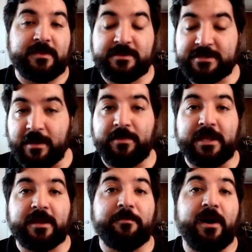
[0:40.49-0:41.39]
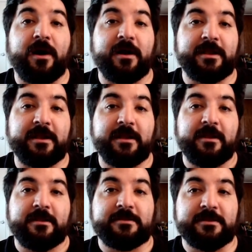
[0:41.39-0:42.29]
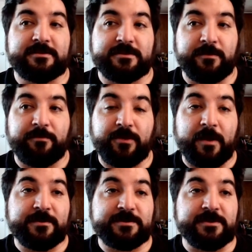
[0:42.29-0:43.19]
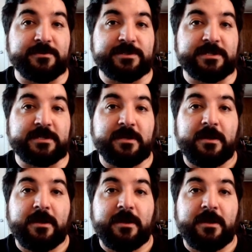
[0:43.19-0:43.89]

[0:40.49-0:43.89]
stumbling upon the proper solution.